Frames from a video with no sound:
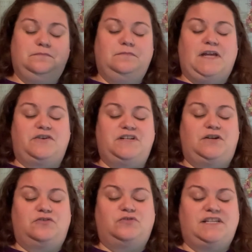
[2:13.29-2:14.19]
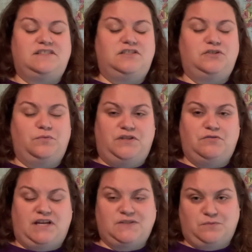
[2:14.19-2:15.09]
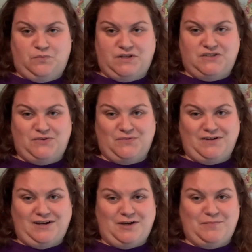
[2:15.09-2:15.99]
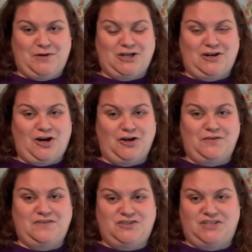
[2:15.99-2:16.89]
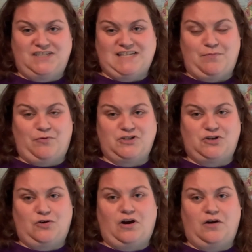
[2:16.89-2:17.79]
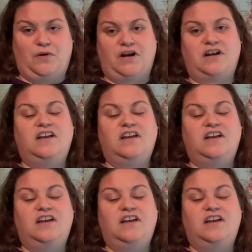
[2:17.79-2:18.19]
Eckardino tries to do with you guys when we do um, art. She does Aboriginal artwork.